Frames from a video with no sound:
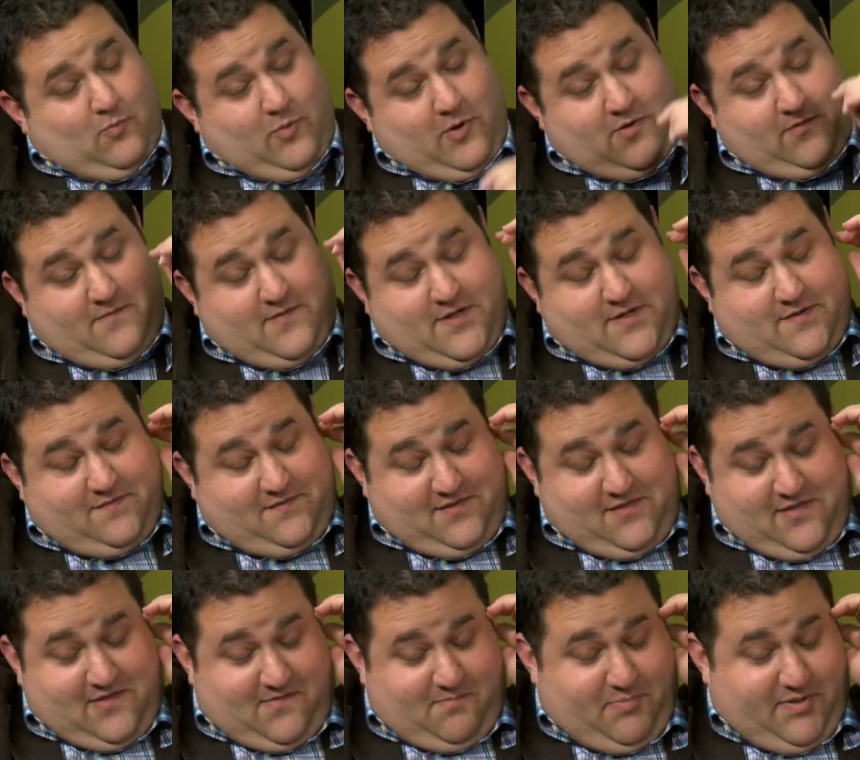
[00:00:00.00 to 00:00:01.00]
We're involved
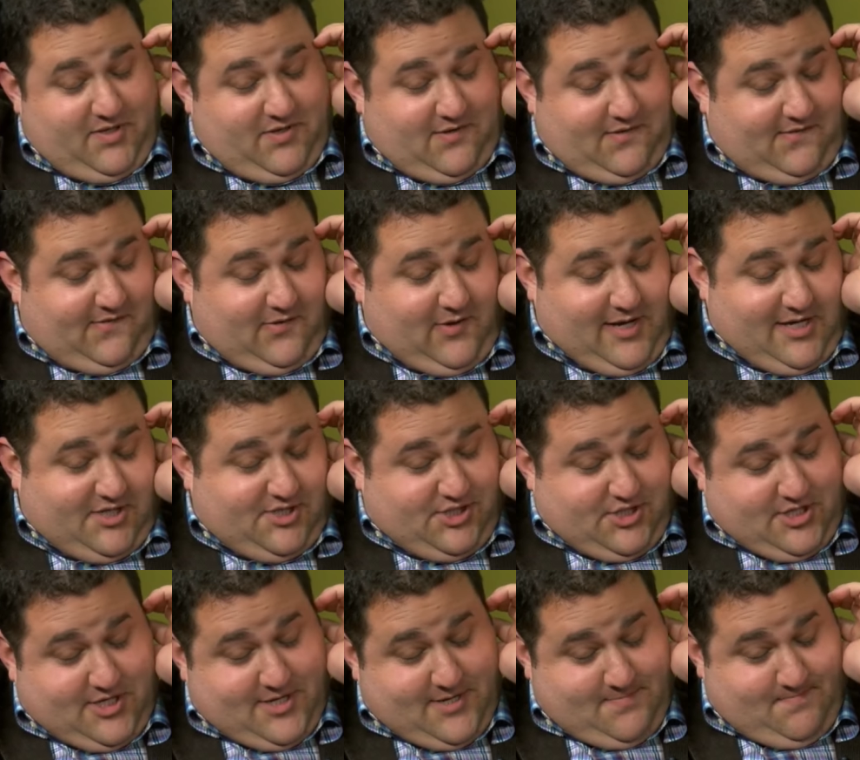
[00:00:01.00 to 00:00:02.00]
in this bill, so I
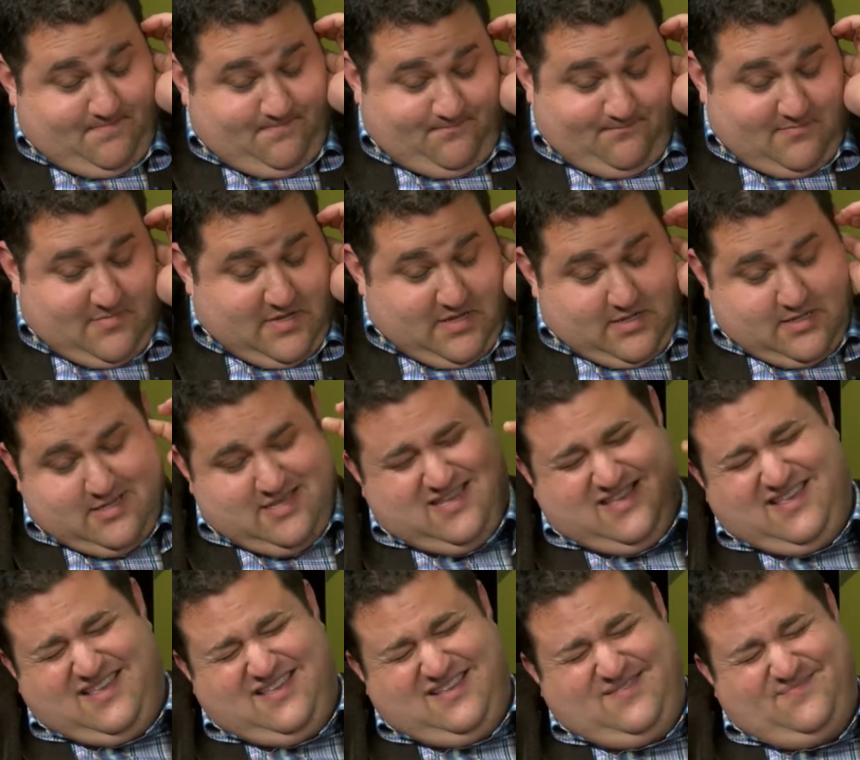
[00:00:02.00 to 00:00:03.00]
should.
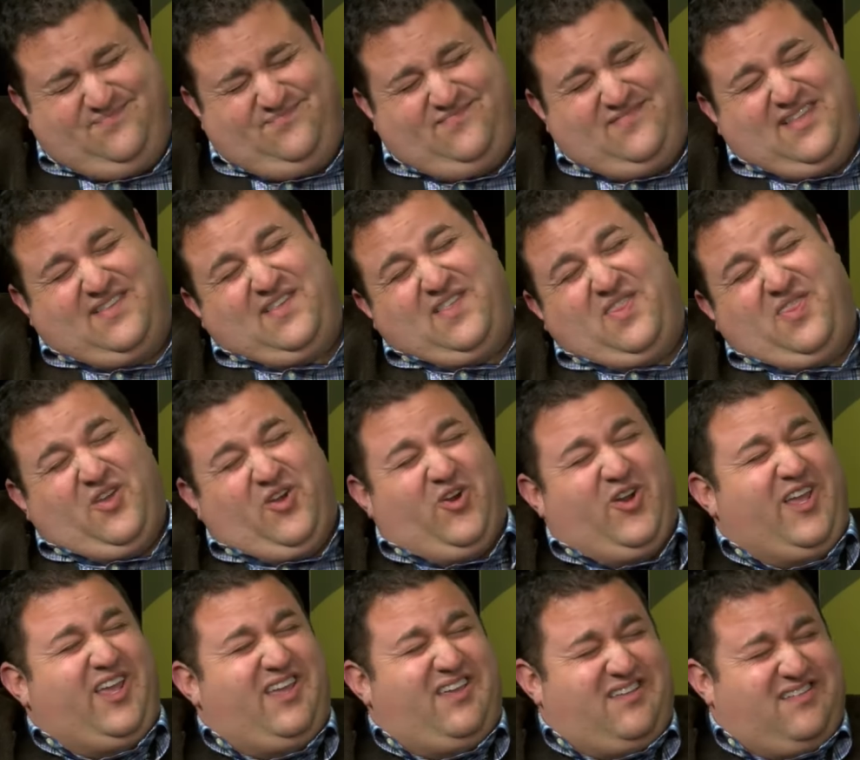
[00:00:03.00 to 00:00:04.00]
Uh oh. Is it
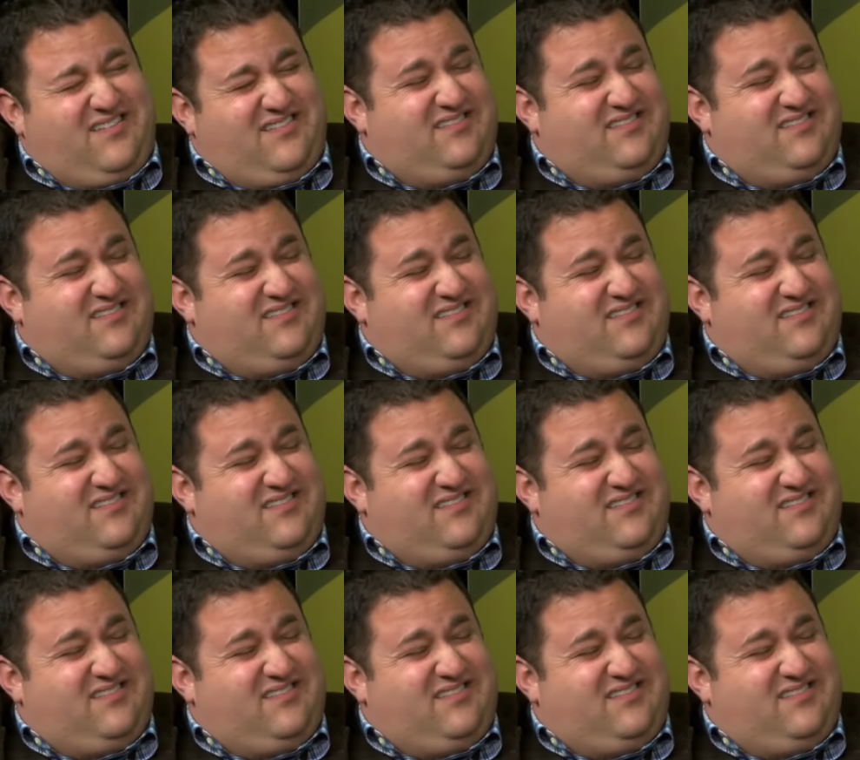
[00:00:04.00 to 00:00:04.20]
30?